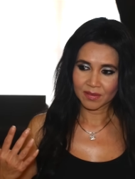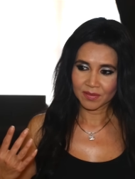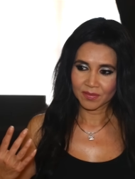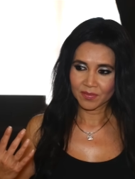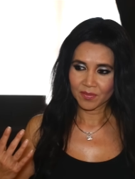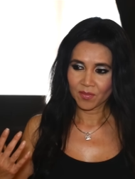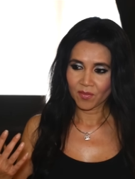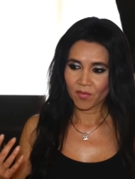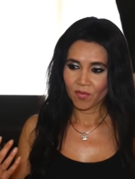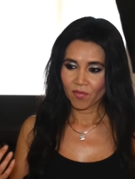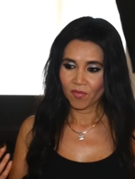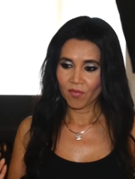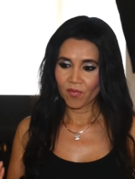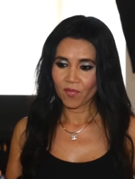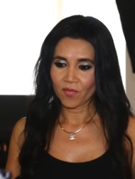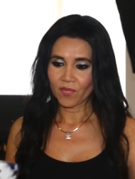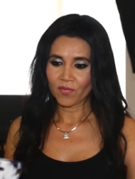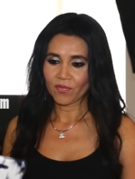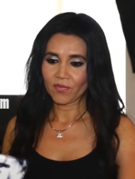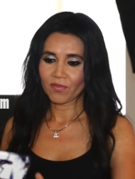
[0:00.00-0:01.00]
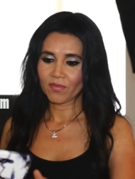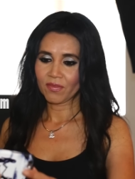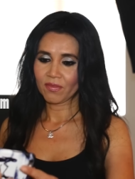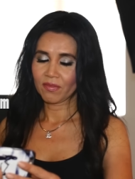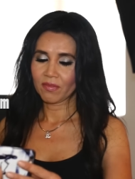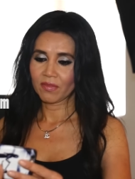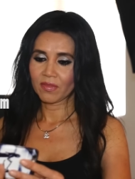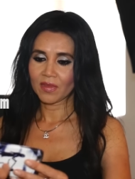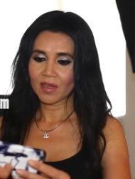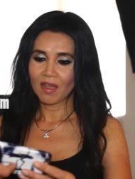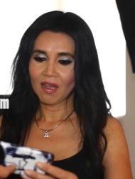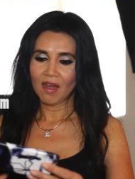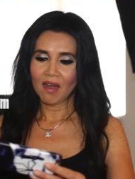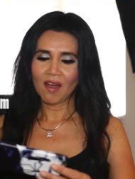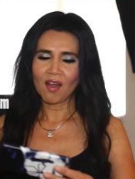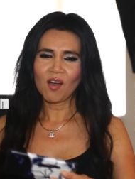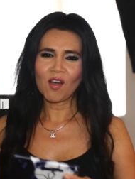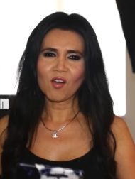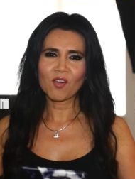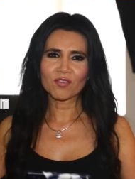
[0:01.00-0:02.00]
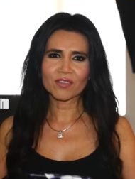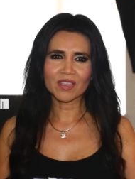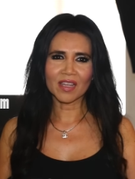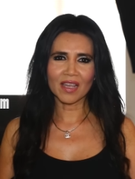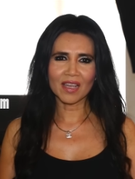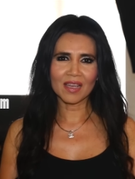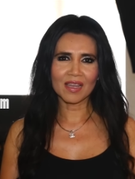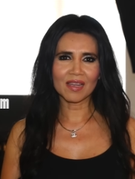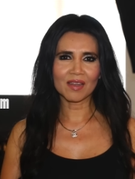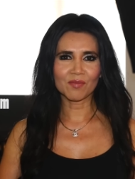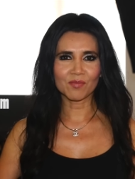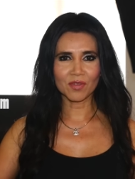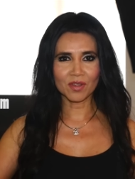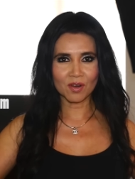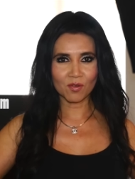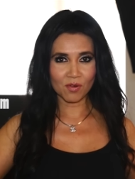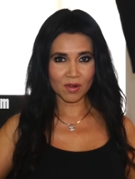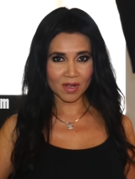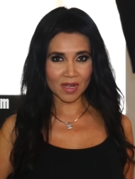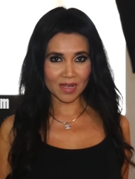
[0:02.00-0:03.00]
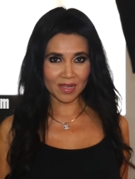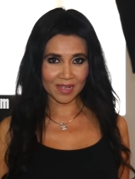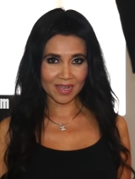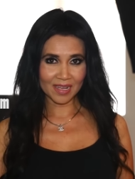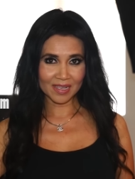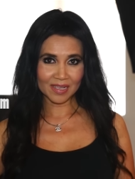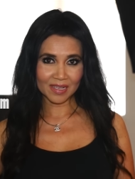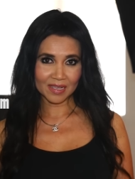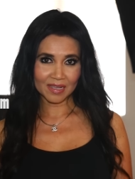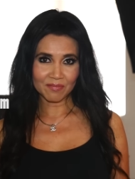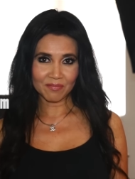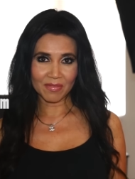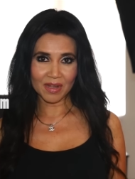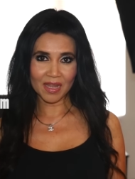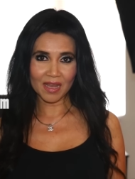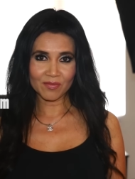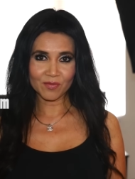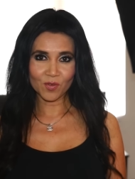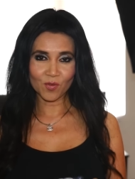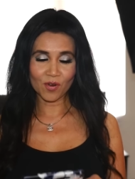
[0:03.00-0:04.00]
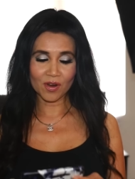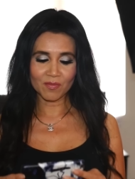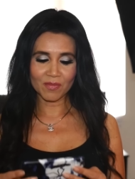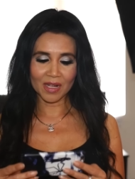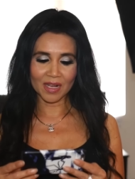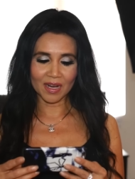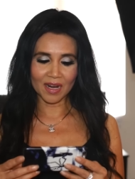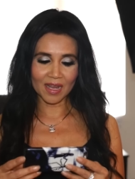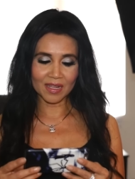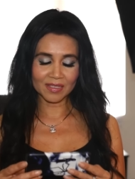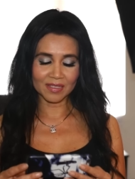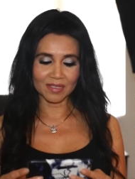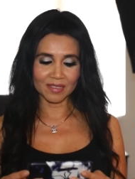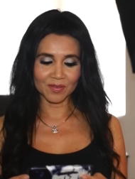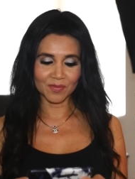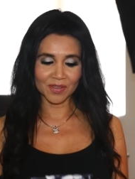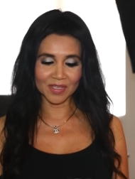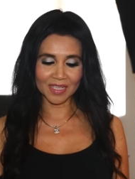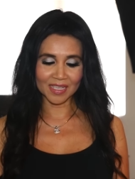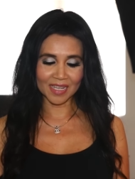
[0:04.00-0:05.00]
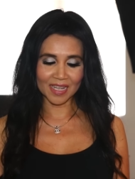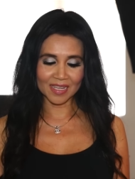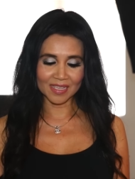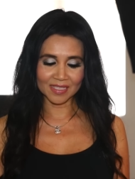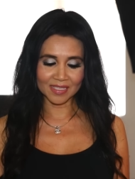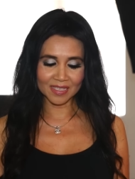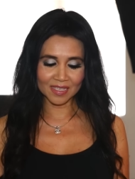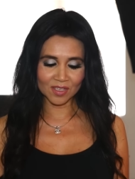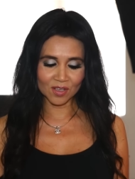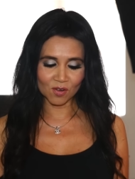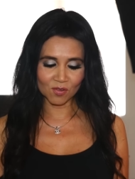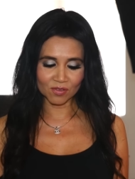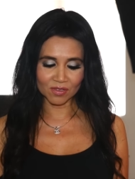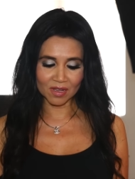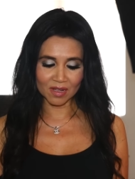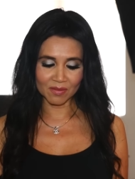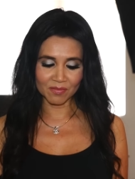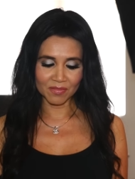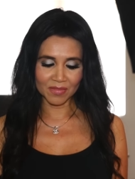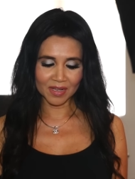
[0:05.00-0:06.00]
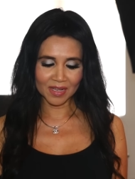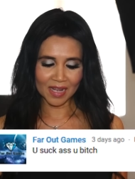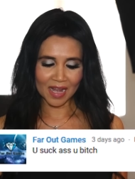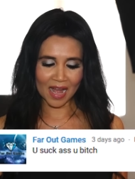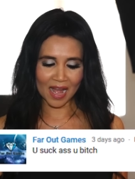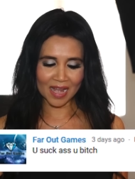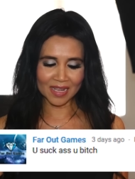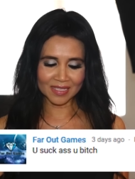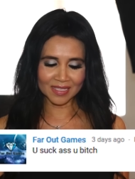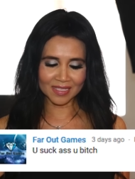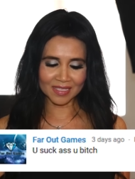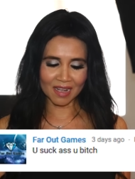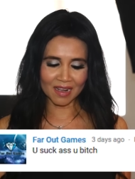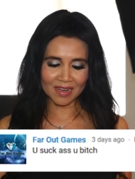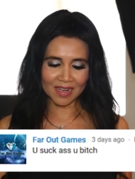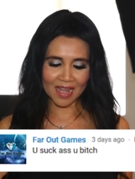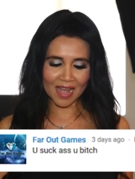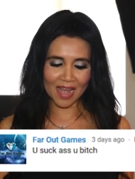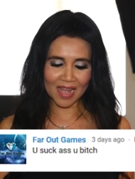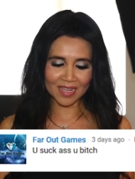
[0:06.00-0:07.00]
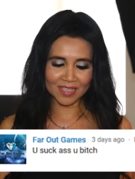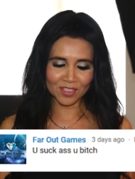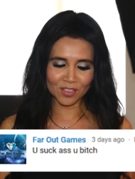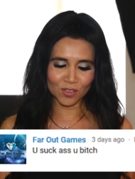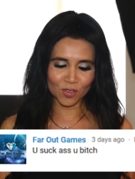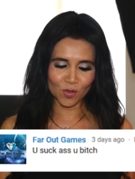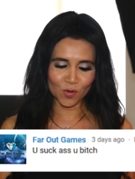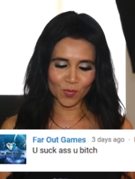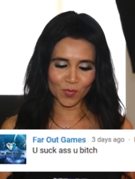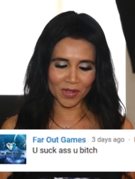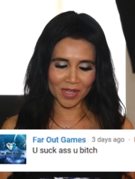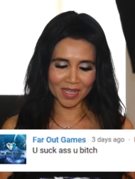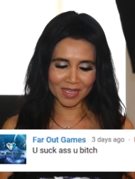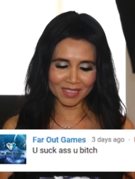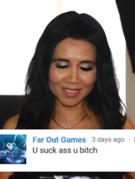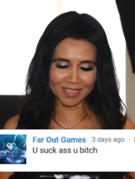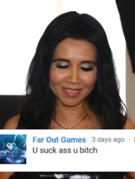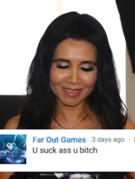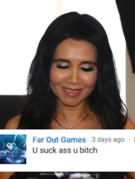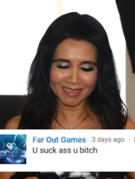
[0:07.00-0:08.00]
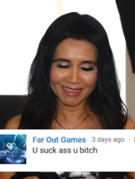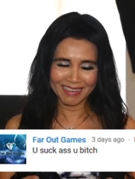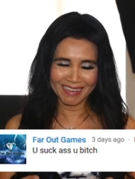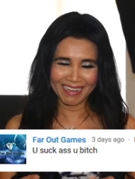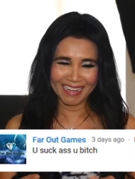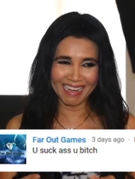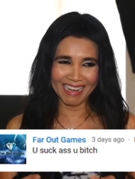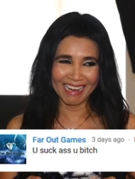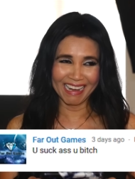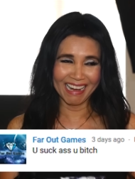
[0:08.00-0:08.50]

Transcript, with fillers: first one's pretty easy, you just have to read one. Oh damn, you know what? I might have to wear my glasses, but I can't see close up. I suck ass, you bitch.